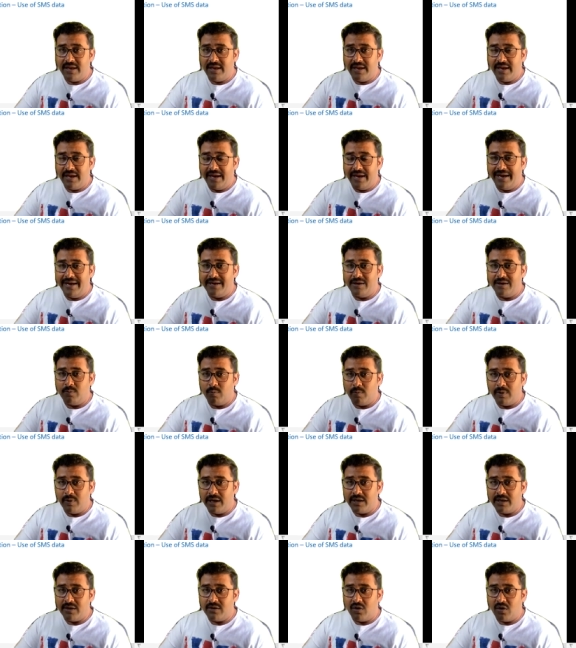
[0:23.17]
and
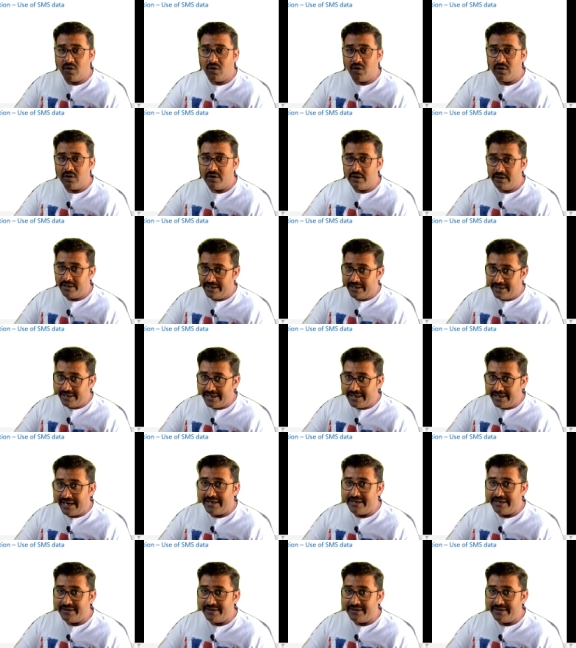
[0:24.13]
one on data
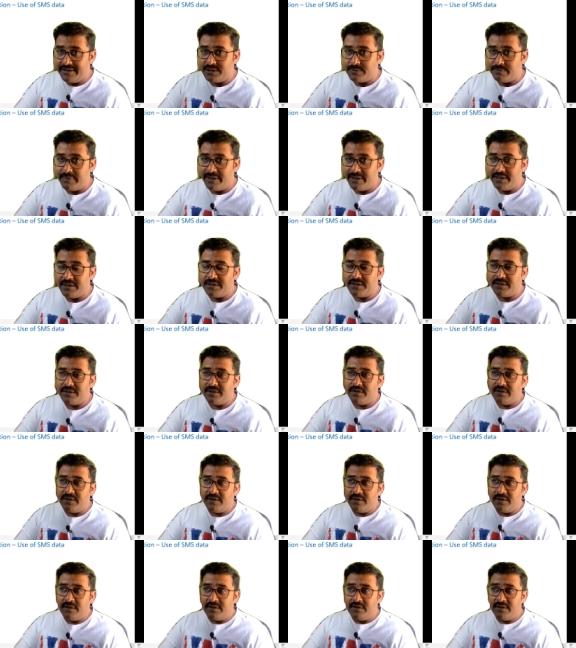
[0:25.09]
enrichment.
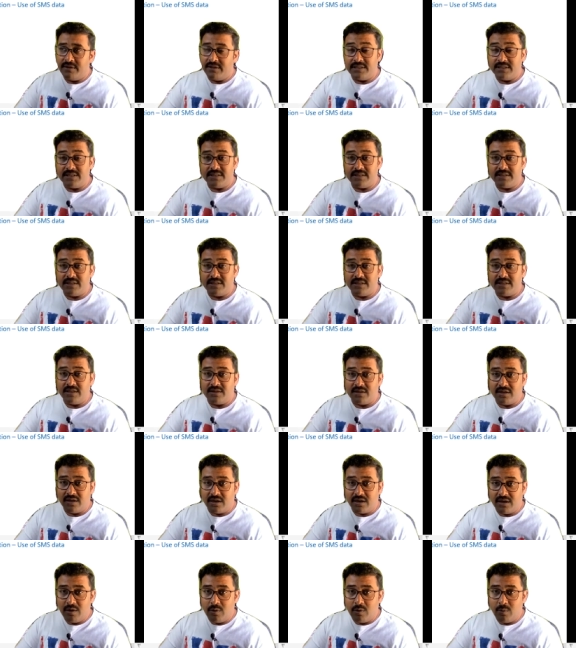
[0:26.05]
This is the
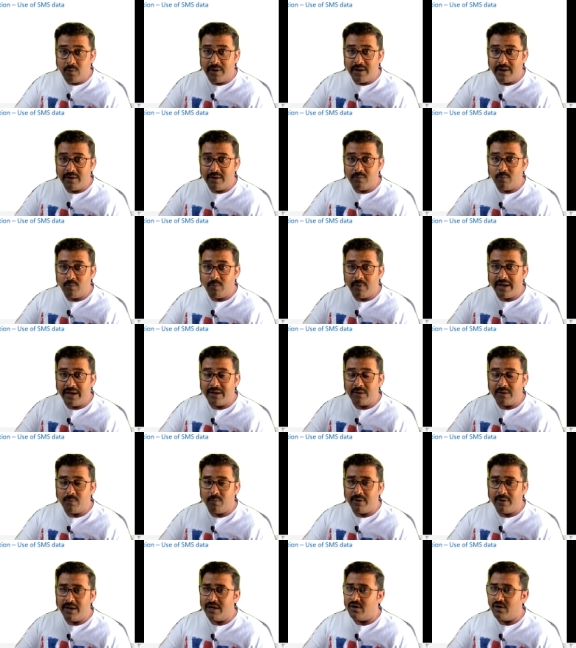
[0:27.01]
third one where
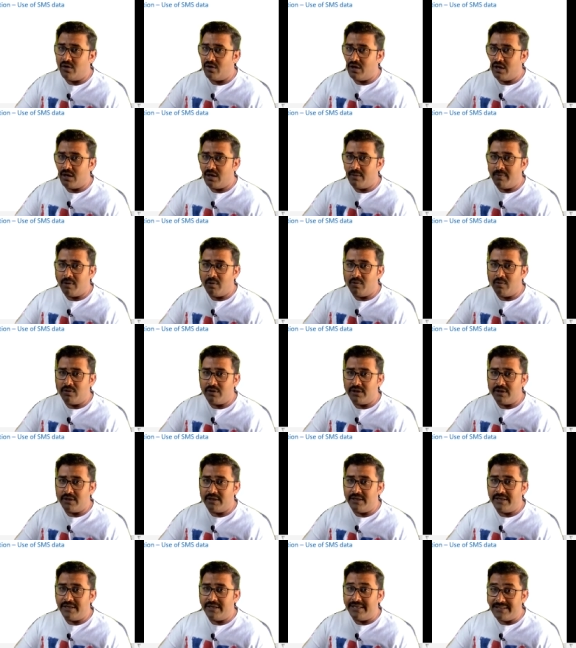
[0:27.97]
we are talking about
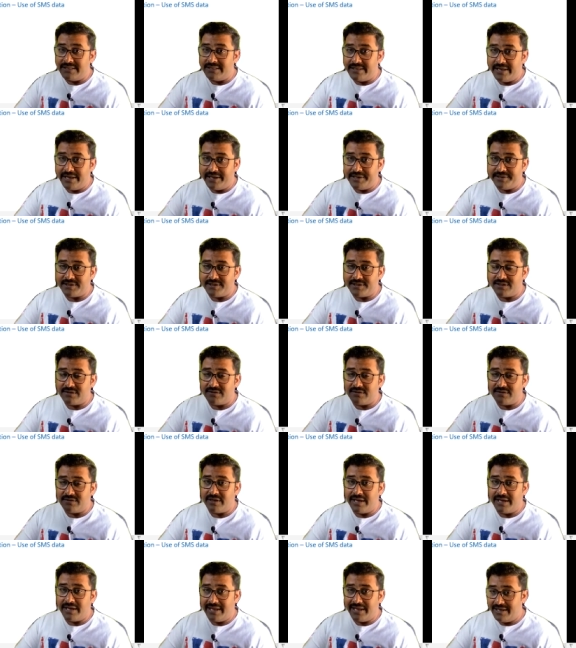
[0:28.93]
digitization
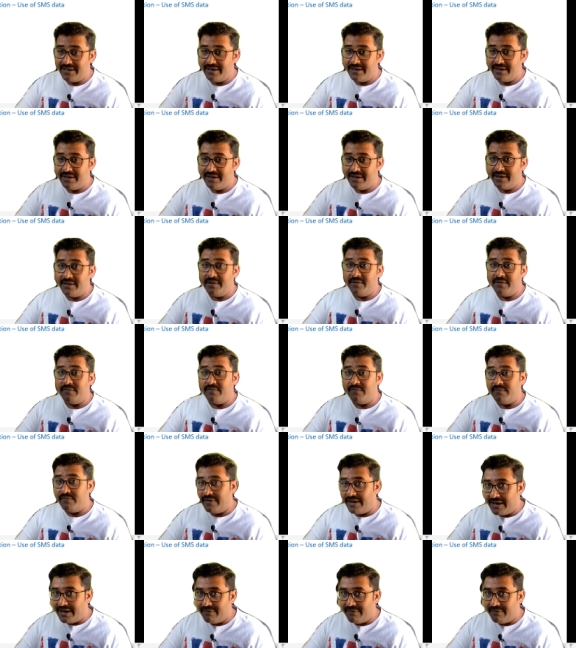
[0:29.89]
in
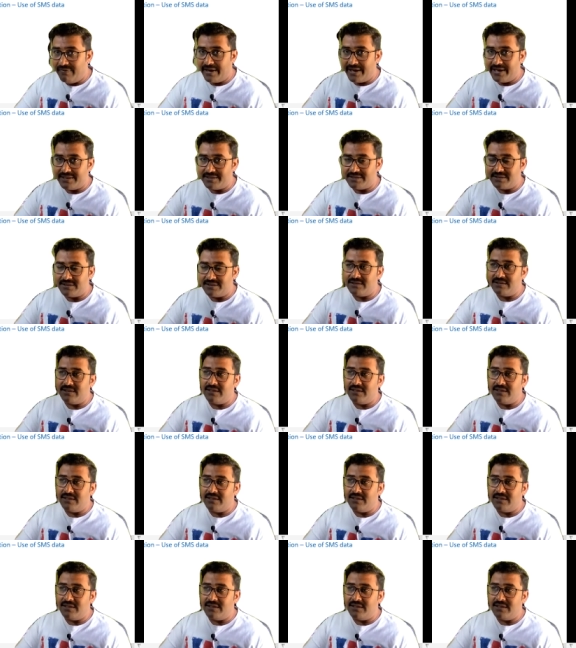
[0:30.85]
verification.